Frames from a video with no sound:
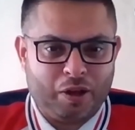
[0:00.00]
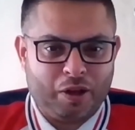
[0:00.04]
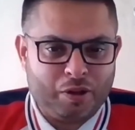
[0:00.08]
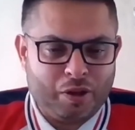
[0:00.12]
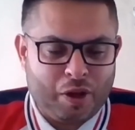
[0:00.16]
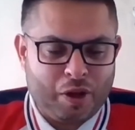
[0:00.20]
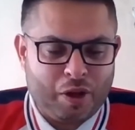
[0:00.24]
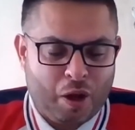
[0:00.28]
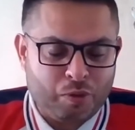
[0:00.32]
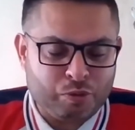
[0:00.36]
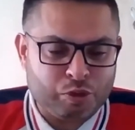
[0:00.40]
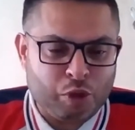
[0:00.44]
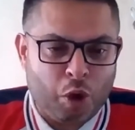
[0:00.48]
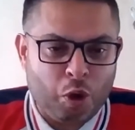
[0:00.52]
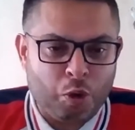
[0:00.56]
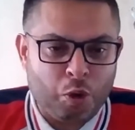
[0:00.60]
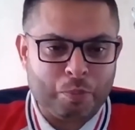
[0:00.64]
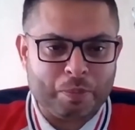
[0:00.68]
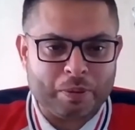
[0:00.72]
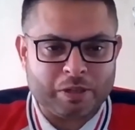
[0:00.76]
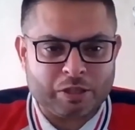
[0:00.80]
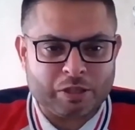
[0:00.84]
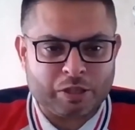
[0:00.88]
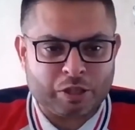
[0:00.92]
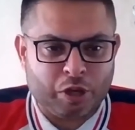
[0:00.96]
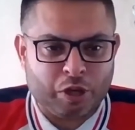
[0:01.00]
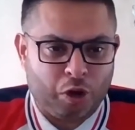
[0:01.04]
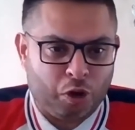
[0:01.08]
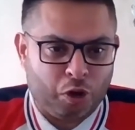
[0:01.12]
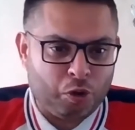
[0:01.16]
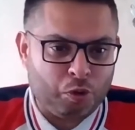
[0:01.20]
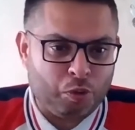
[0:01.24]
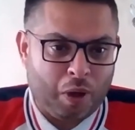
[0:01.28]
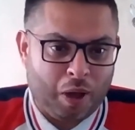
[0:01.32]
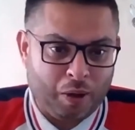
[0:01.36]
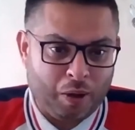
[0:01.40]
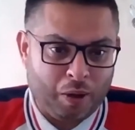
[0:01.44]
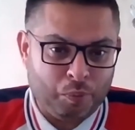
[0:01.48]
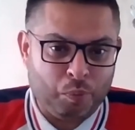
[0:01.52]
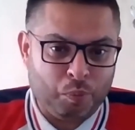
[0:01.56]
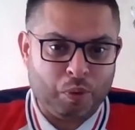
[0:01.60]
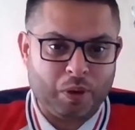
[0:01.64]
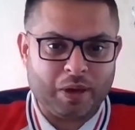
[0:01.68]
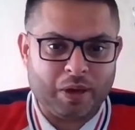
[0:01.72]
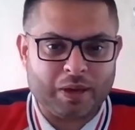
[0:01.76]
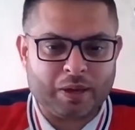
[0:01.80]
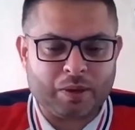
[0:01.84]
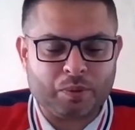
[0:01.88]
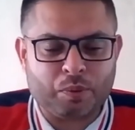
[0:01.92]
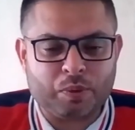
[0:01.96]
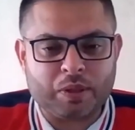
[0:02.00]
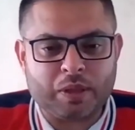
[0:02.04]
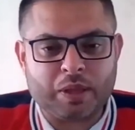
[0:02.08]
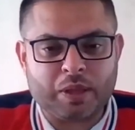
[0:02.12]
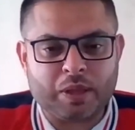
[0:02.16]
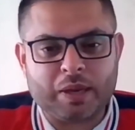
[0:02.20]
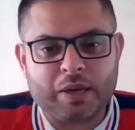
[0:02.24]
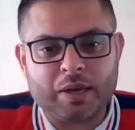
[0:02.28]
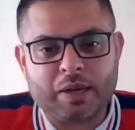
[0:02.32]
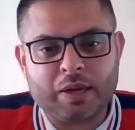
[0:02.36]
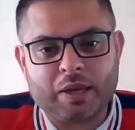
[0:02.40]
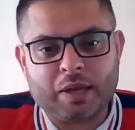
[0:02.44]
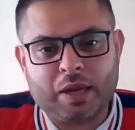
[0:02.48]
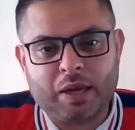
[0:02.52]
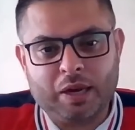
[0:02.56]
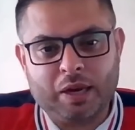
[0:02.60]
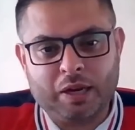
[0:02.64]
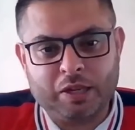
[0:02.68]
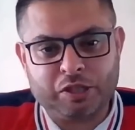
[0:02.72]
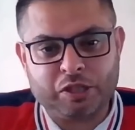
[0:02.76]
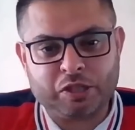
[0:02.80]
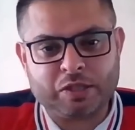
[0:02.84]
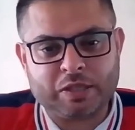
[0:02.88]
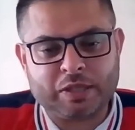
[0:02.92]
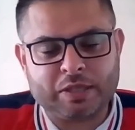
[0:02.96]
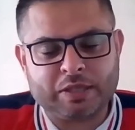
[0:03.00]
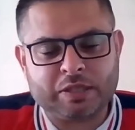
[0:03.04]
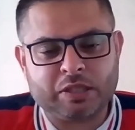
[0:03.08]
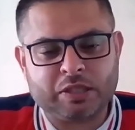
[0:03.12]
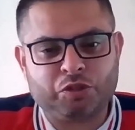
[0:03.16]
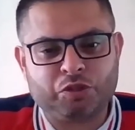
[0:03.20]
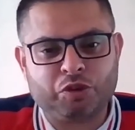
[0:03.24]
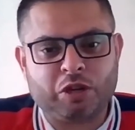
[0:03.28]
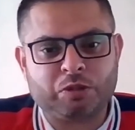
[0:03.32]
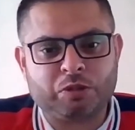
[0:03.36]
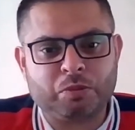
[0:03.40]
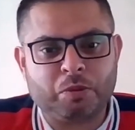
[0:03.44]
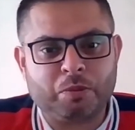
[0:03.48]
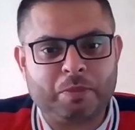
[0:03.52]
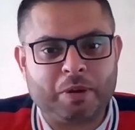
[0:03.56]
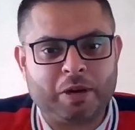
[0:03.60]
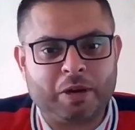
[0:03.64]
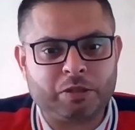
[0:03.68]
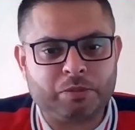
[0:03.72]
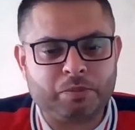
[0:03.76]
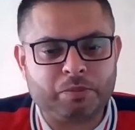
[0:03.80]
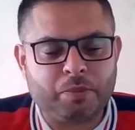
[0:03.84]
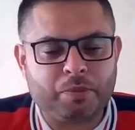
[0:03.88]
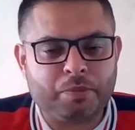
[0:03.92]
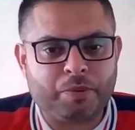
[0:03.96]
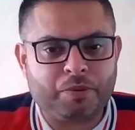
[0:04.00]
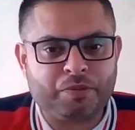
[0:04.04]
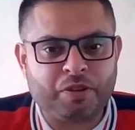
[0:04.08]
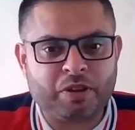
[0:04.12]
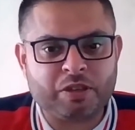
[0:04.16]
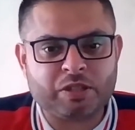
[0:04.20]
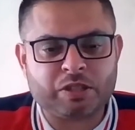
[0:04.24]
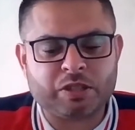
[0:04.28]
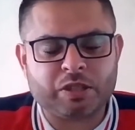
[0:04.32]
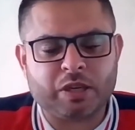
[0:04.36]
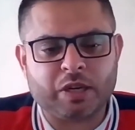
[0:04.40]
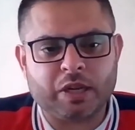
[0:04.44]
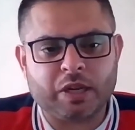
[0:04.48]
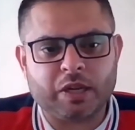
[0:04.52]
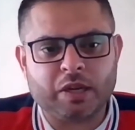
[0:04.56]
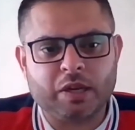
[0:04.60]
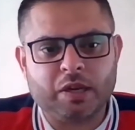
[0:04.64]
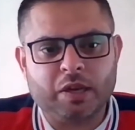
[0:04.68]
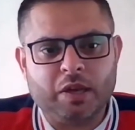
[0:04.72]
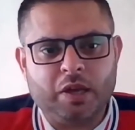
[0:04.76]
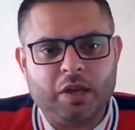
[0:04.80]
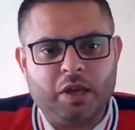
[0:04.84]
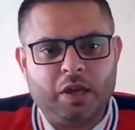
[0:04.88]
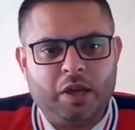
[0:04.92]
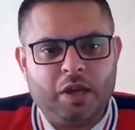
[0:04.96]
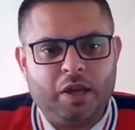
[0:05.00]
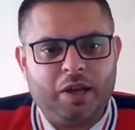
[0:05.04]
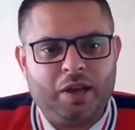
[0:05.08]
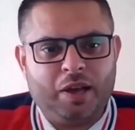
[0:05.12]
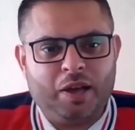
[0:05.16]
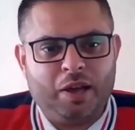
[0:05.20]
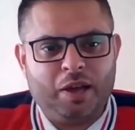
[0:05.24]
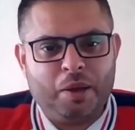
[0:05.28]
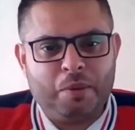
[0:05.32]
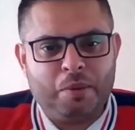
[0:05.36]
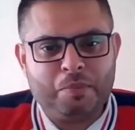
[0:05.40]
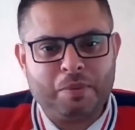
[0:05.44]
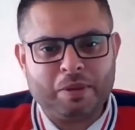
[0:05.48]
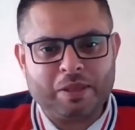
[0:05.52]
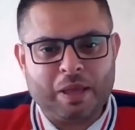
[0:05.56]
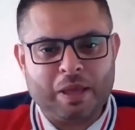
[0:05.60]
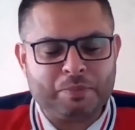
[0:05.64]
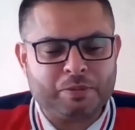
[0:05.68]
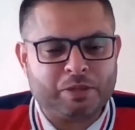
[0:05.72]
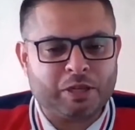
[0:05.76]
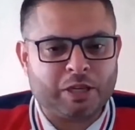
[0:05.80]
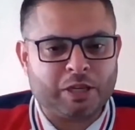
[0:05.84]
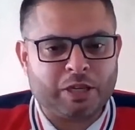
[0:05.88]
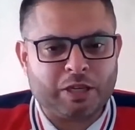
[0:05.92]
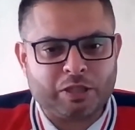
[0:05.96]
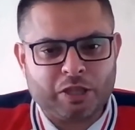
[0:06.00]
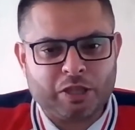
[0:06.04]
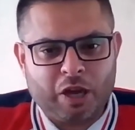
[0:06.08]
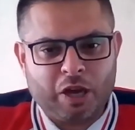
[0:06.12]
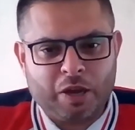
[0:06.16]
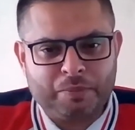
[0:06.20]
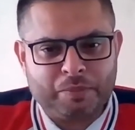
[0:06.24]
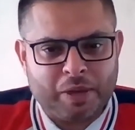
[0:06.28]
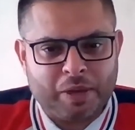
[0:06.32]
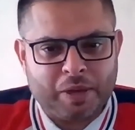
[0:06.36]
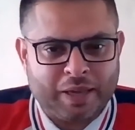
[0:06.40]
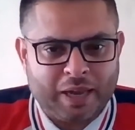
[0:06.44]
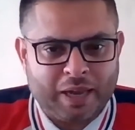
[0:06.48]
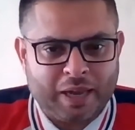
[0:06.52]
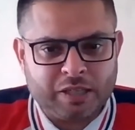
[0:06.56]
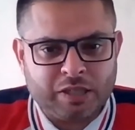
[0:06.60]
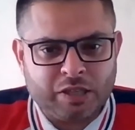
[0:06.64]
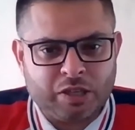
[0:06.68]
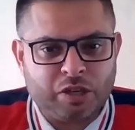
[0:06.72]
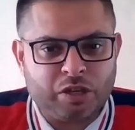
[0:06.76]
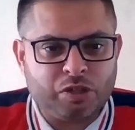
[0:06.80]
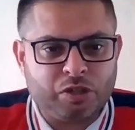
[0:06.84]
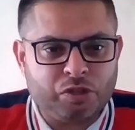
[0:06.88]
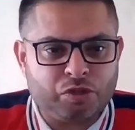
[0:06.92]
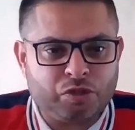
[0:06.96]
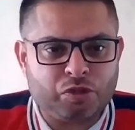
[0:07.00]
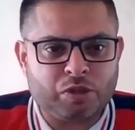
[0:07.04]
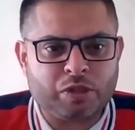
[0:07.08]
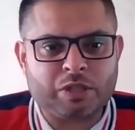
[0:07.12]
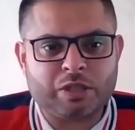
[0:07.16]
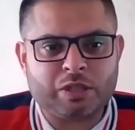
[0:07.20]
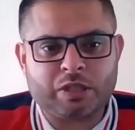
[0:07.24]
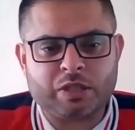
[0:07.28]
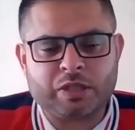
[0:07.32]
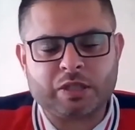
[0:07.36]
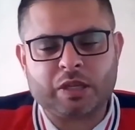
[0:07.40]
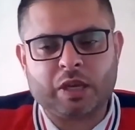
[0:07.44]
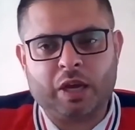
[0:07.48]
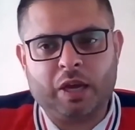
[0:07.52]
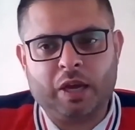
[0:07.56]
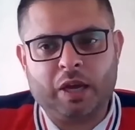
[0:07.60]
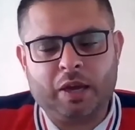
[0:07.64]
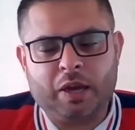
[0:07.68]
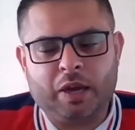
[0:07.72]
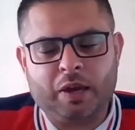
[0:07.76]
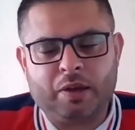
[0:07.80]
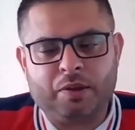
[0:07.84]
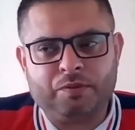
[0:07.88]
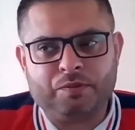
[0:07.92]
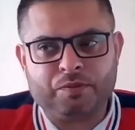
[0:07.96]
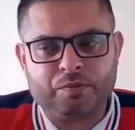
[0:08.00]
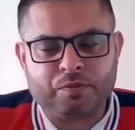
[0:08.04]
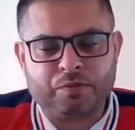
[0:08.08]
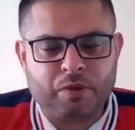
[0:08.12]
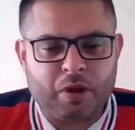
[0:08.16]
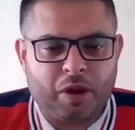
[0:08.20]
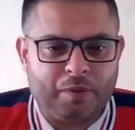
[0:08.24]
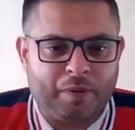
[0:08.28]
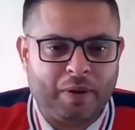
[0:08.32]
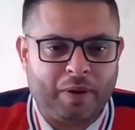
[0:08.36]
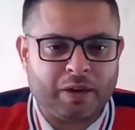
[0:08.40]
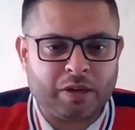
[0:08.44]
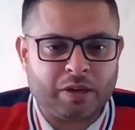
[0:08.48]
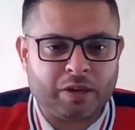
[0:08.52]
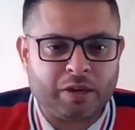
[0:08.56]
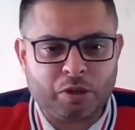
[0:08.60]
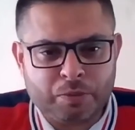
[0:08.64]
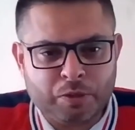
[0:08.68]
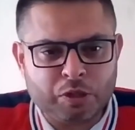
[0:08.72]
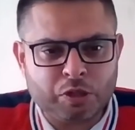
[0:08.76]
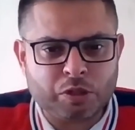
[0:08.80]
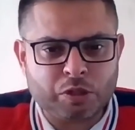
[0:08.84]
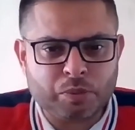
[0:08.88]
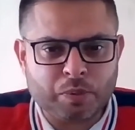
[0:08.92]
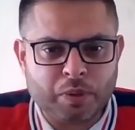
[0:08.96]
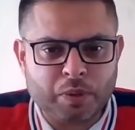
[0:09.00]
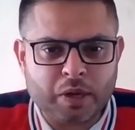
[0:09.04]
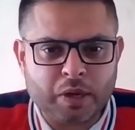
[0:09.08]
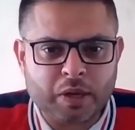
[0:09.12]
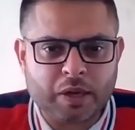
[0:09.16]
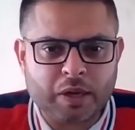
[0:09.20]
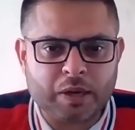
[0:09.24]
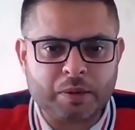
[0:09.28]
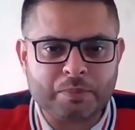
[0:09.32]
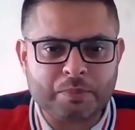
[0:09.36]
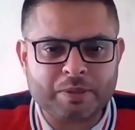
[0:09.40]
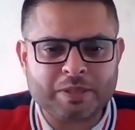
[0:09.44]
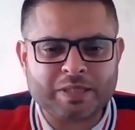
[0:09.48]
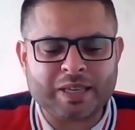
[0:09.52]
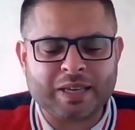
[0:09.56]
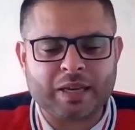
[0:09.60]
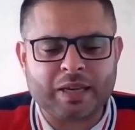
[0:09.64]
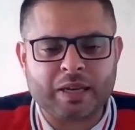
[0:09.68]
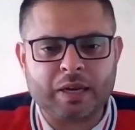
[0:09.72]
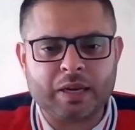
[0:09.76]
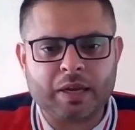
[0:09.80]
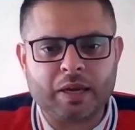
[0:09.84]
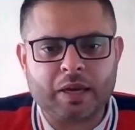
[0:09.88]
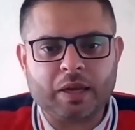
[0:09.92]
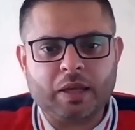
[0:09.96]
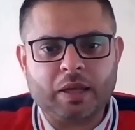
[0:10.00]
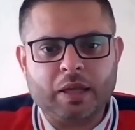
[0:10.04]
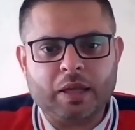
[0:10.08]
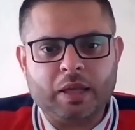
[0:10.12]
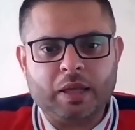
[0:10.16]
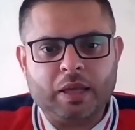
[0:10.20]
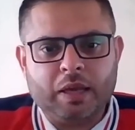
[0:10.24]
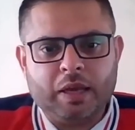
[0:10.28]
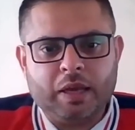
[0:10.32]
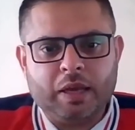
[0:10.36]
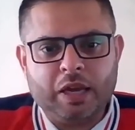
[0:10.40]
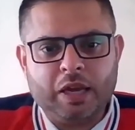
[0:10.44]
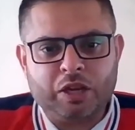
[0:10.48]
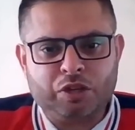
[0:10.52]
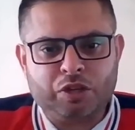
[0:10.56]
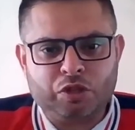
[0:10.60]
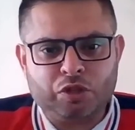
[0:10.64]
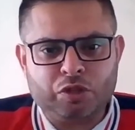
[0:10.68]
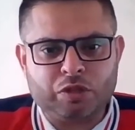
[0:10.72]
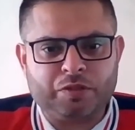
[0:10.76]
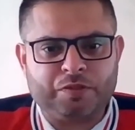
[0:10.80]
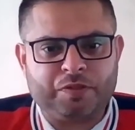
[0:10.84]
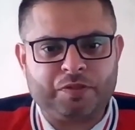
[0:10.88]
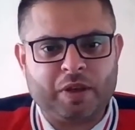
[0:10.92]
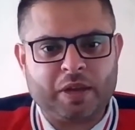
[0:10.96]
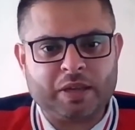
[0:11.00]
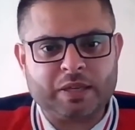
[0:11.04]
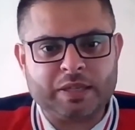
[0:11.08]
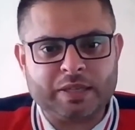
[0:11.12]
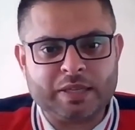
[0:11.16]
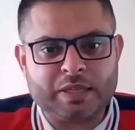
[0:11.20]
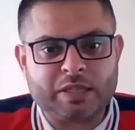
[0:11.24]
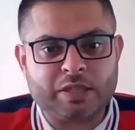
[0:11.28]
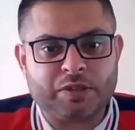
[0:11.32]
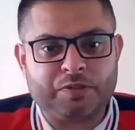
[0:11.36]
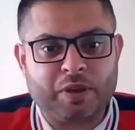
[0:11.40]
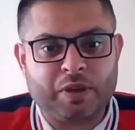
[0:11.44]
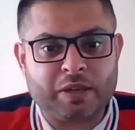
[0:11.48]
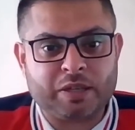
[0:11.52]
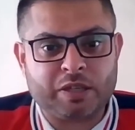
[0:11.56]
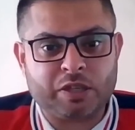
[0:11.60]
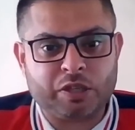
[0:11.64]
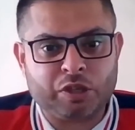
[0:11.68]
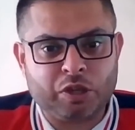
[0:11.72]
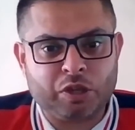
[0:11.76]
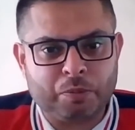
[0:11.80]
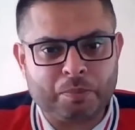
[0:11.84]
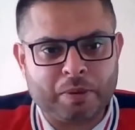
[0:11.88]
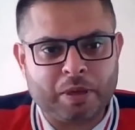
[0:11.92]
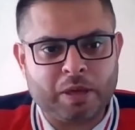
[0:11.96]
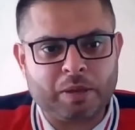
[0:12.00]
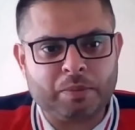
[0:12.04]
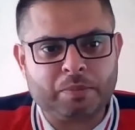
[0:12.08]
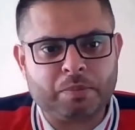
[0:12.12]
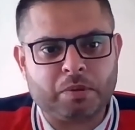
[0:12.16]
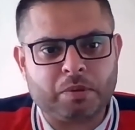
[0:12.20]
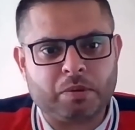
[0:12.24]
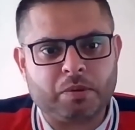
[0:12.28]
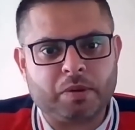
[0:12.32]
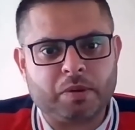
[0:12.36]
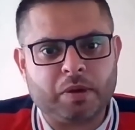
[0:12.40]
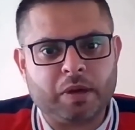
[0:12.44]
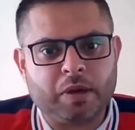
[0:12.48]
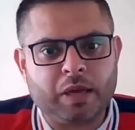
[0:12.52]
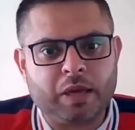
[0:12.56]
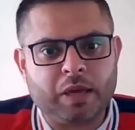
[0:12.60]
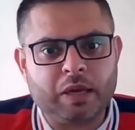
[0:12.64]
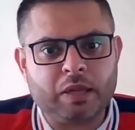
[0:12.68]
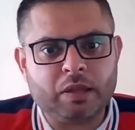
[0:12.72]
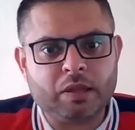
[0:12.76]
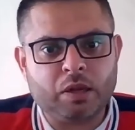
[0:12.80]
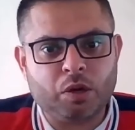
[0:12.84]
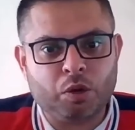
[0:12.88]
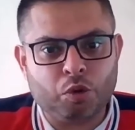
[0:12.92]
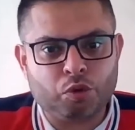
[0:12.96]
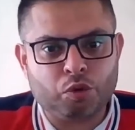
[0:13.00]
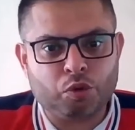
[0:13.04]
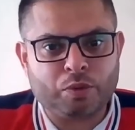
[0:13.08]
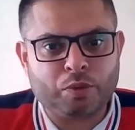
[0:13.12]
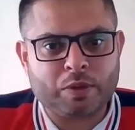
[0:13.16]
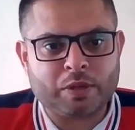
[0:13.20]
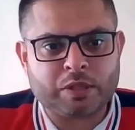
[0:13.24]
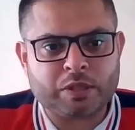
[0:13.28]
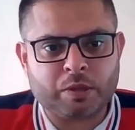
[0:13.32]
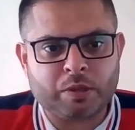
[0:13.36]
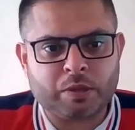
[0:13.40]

was hoping to go and work within logistics and transport management professionally. But at that particular time, I gained an interest around community work, and in particular, issues disaffected young people in the northwest of